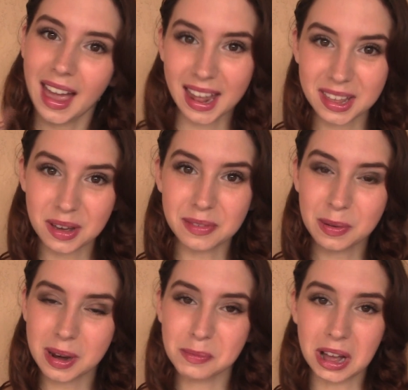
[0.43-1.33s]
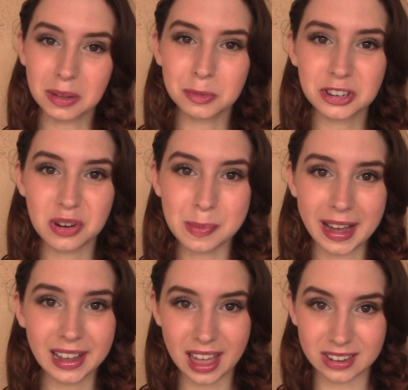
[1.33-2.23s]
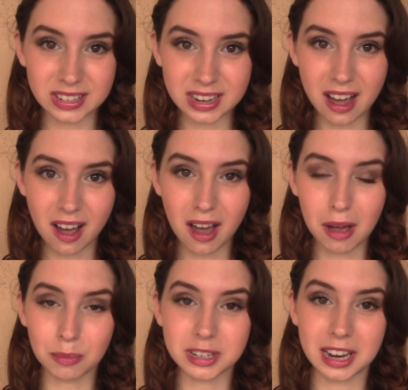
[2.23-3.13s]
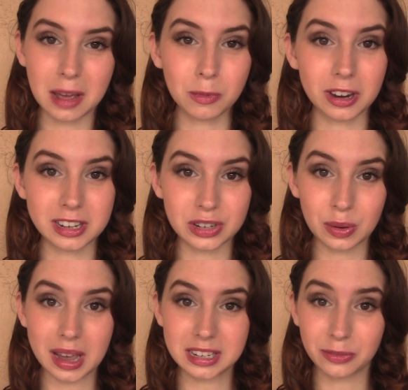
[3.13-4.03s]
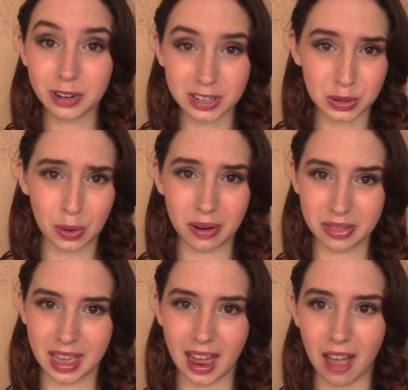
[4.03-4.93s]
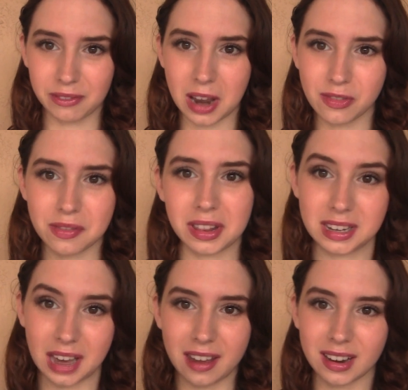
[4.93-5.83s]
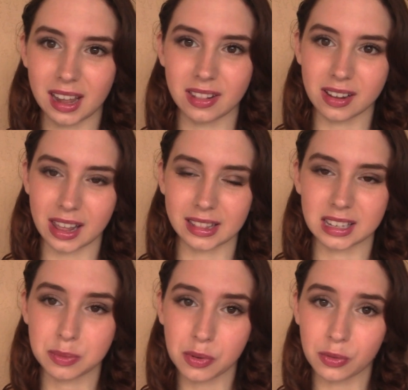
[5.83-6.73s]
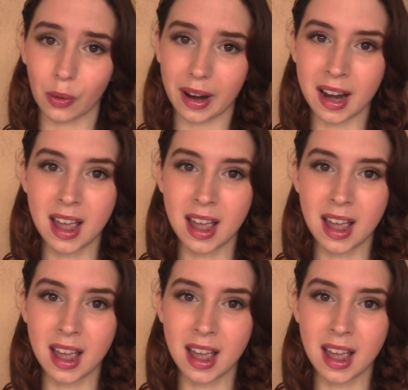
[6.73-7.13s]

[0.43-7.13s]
Hello everyone and welcome to RebeccaKelsey.com. Today I'm going to do a different tutorial that I've never really done a look like this before.